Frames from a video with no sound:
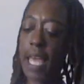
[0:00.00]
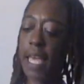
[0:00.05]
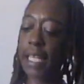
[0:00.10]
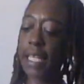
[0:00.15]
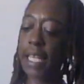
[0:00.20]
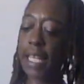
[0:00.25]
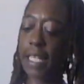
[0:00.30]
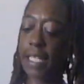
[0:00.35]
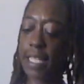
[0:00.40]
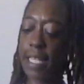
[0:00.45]

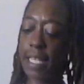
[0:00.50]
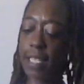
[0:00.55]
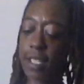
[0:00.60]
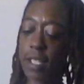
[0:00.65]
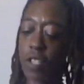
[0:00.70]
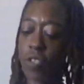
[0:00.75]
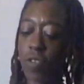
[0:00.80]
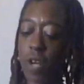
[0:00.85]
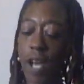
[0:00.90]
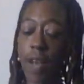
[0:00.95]
getting in the
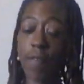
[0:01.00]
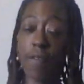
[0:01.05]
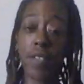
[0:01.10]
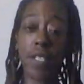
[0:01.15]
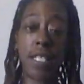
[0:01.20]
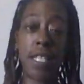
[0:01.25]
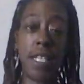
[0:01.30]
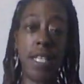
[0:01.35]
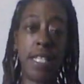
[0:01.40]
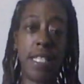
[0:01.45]
driver's
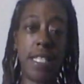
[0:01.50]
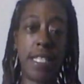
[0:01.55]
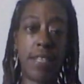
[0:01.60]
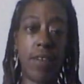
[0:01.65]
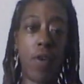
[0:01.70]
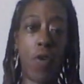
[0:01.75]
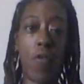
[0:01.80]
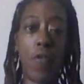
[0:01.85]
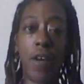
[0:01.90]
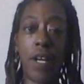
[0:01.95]
seat,
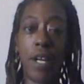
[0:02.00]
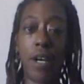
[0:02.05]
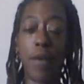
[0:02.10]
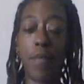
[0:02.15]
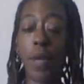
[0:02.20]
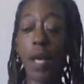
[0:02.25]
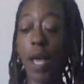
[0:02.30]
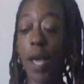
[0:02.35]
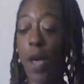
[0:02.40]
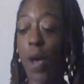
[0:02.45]

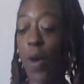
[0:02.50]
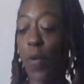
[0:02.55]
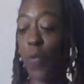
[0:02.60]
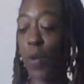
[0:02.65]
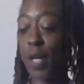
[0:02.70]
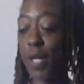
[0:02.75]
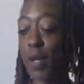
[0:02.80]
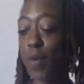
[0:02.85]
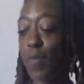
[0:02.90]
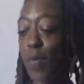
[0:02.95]
overcoming.
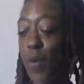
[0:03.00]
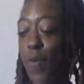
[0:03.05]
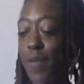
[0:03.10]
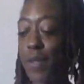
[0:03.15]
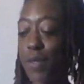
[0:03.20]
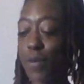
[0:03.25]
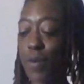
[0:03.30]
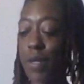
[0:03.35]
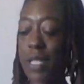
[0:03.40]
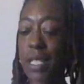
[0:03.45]
What are you moving
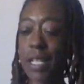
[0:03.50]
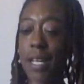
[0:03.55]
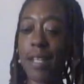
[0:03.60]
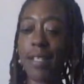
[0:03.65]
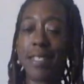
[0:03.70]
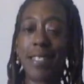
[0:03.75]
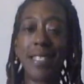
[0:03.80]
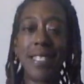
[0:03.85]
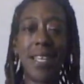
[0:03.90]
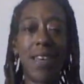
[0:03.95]
towards? Got
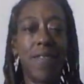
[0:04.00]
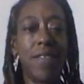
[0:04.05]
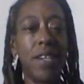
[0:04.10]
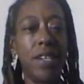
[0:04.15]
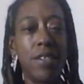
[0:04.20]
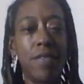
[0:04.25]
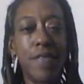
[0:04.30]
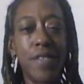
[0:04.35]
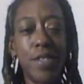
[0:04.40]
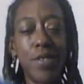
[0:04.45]
the seven
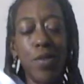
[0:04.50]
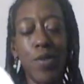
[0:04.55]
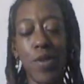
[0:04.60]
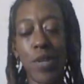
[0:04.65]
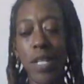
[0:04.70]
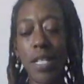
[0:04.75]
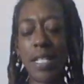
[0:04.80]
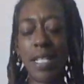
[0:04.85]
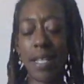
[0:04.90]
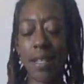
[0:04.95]
of
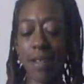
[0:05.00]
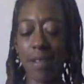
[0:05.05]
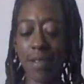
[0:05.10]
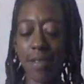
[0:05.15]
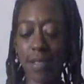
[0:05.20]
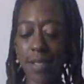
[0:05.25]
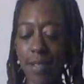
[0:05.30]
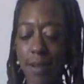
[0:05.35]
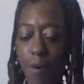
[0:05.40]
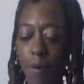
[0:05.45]
swords
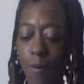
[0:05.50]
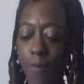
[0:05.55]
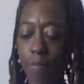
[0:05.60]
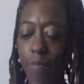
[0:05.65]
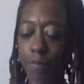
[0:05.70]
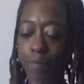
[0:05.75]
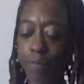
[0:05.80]
here. So